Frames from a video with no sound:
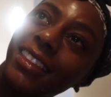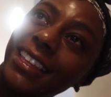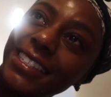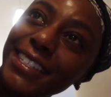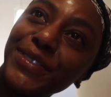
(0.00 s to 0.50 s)

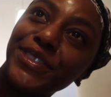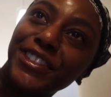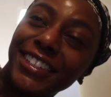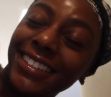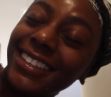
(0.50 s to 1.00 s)
This is
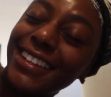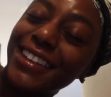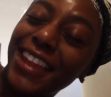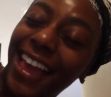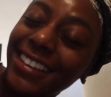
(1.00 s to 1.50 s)
really a
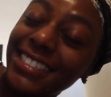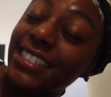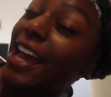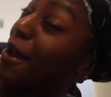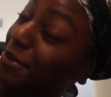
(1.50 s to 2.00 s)
next
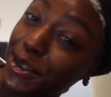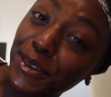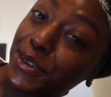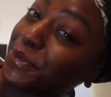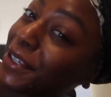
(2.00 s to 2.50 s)
chapter
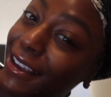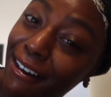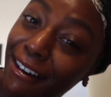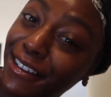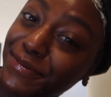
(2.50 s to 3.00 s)
for me,
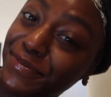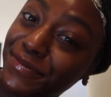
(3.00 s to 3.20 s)
y'all.